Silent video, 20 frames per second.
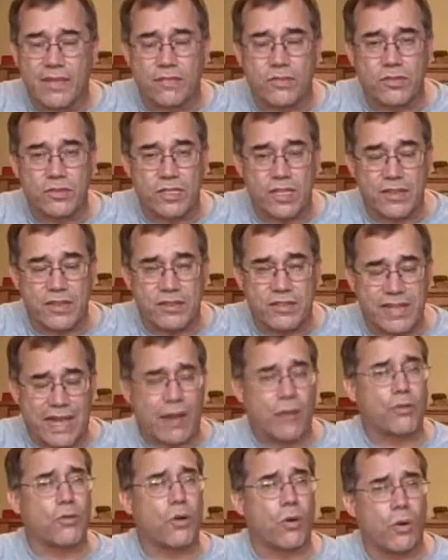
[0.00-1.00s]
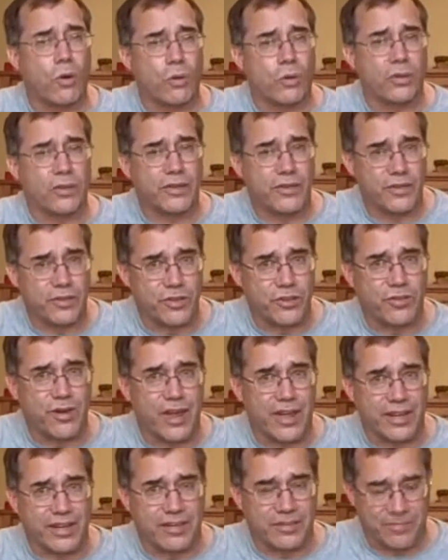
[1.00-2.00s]
If you said the sound hole, you're
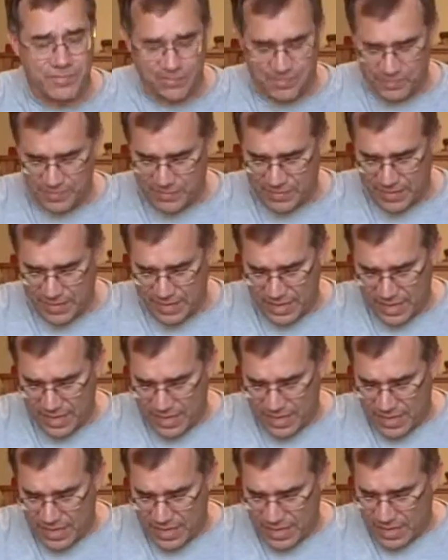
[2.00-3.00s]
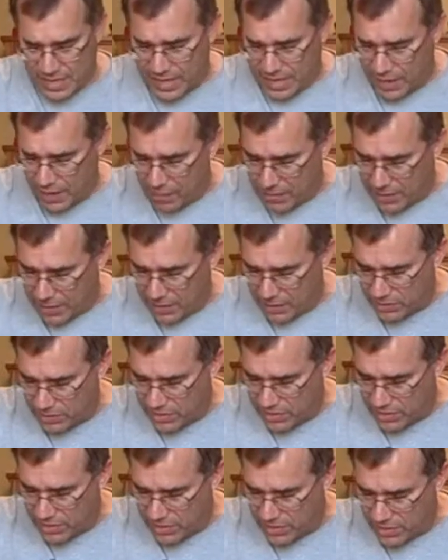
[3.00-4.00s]
right. How
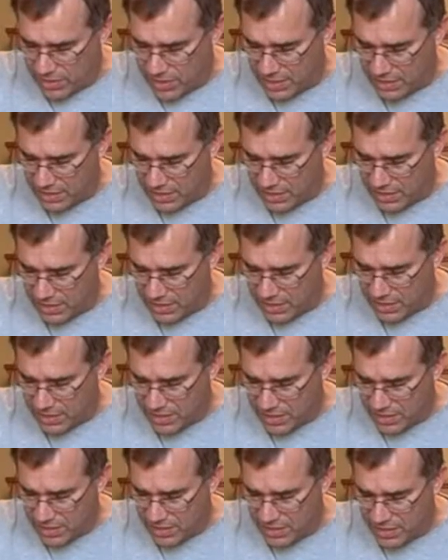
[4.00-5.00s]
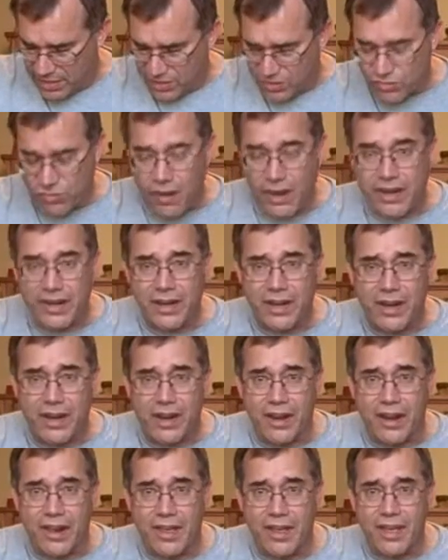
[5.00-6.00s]
about these things right
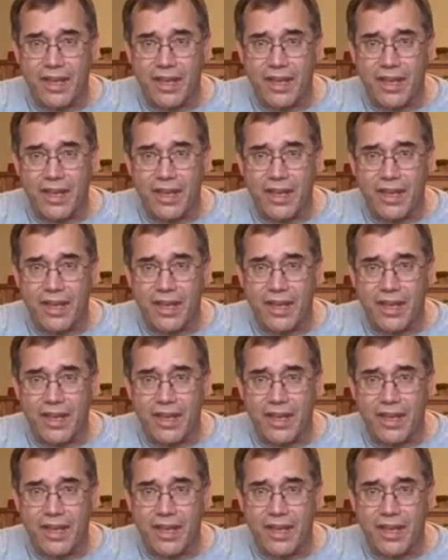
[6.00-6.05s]
here?